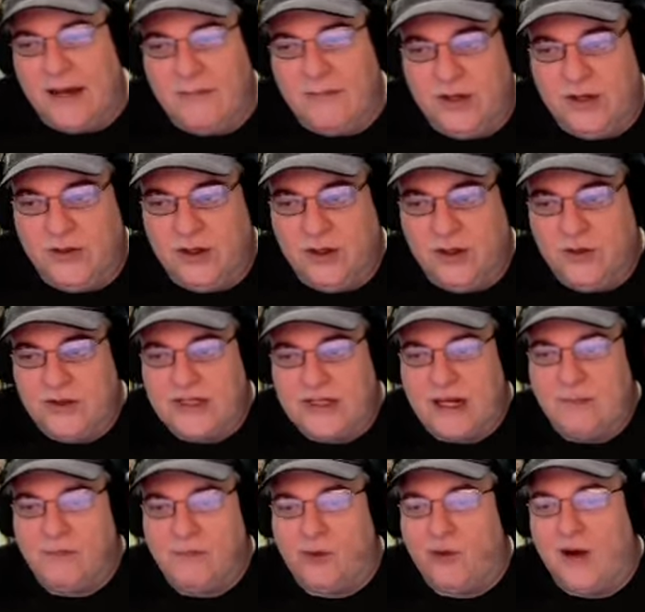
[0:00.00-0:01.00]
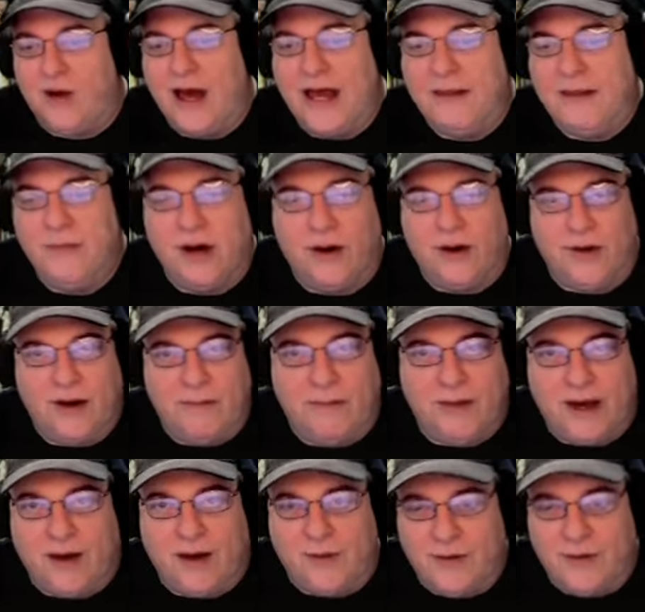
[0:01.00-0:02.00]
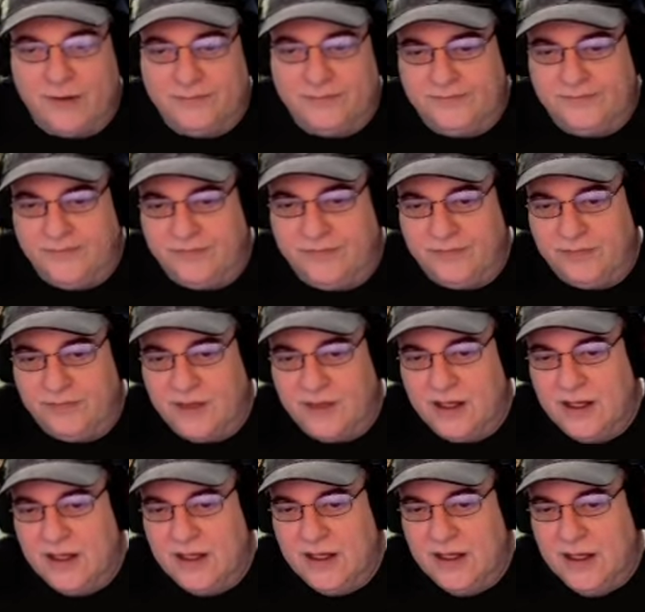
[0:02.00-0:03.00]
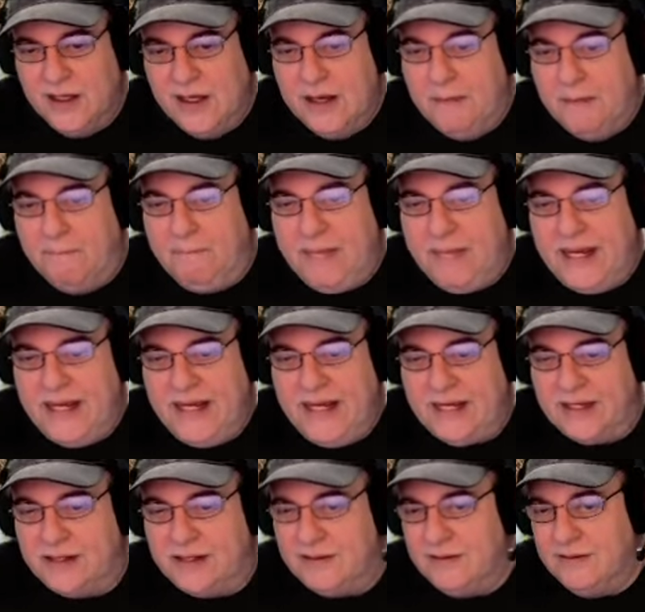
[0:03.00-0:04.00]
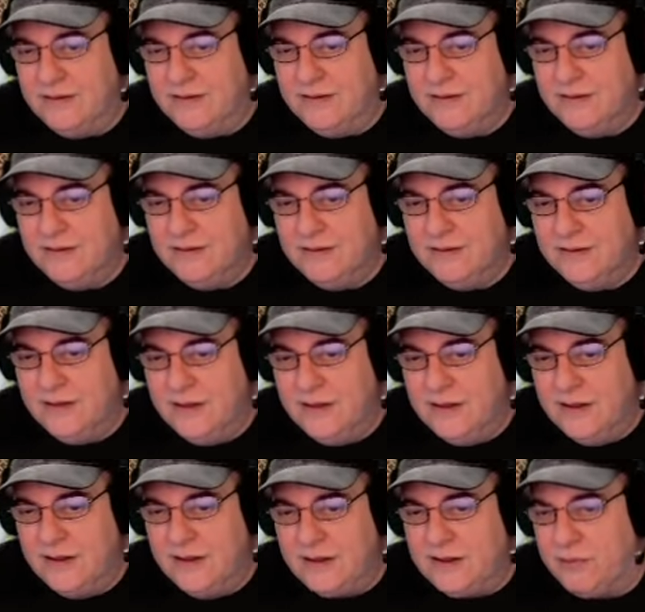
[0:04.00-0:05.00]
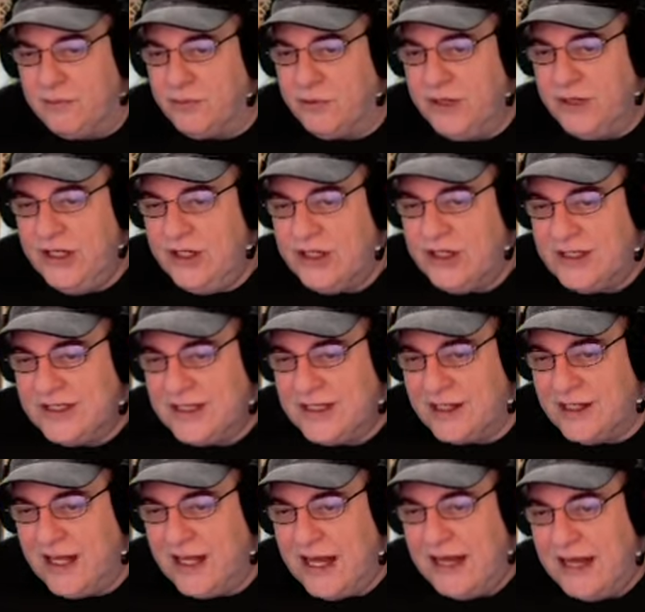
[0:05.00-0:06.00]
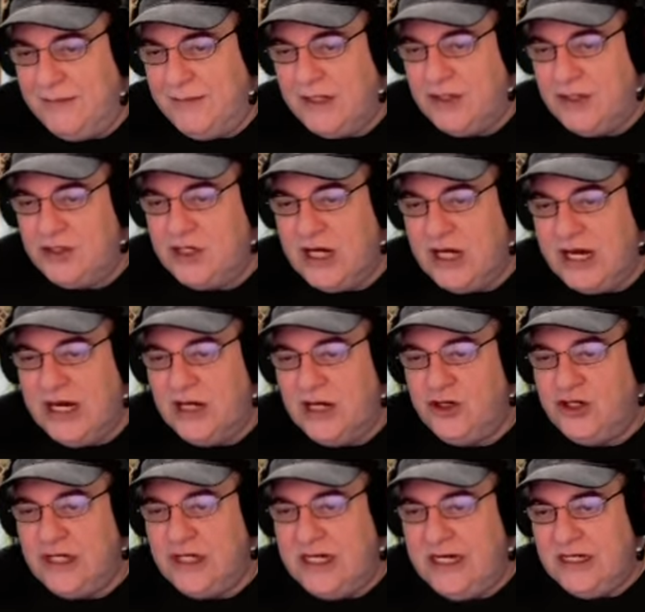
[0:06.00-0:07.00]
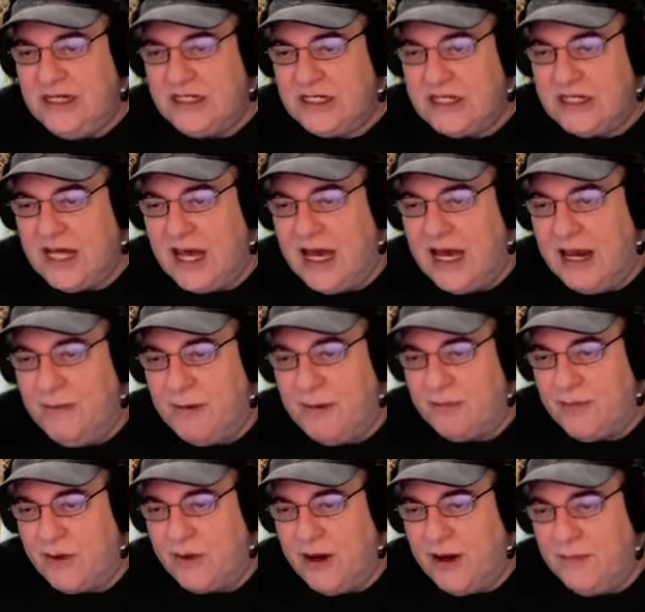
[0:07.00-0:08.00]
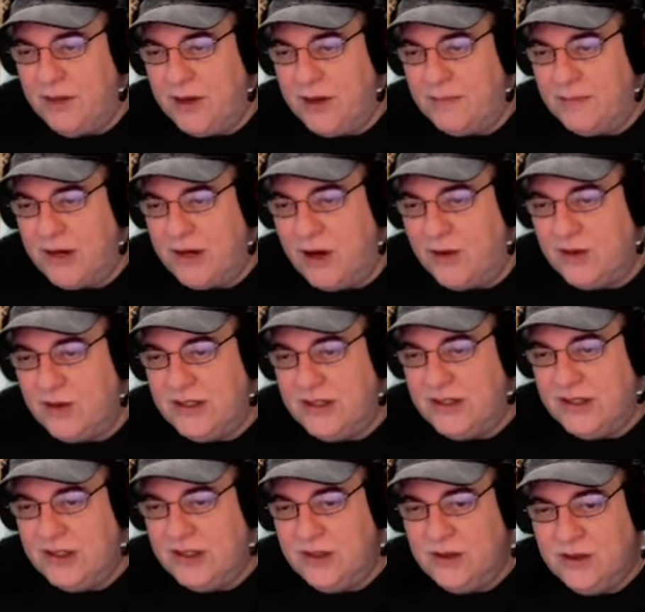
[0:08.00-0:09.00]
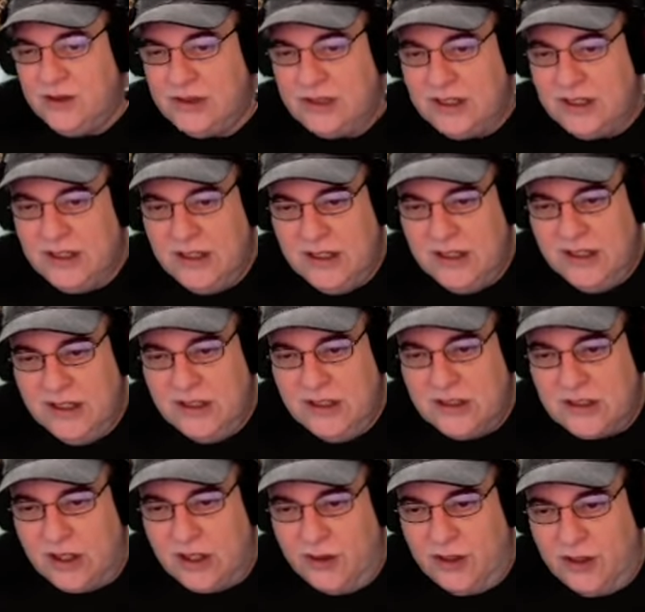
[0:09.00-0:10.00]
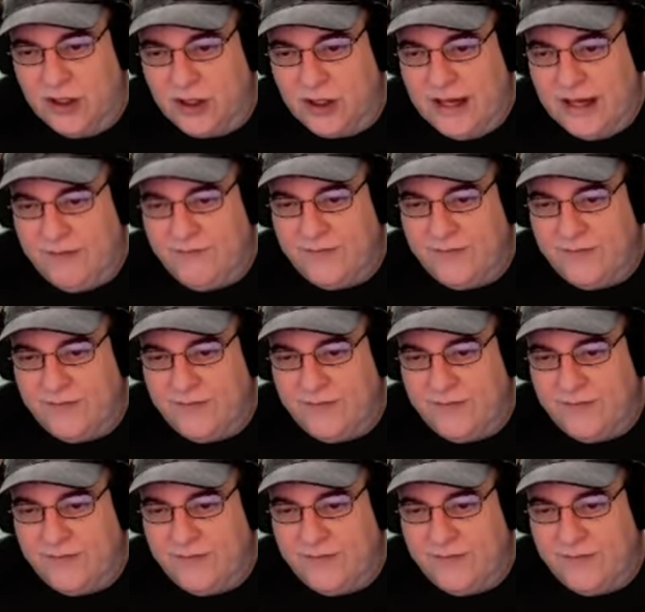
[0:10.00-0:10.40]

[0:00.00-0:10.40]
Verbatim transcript: use a primary power. B, capricious alignment change each time a primary power is used. So you'll have uh,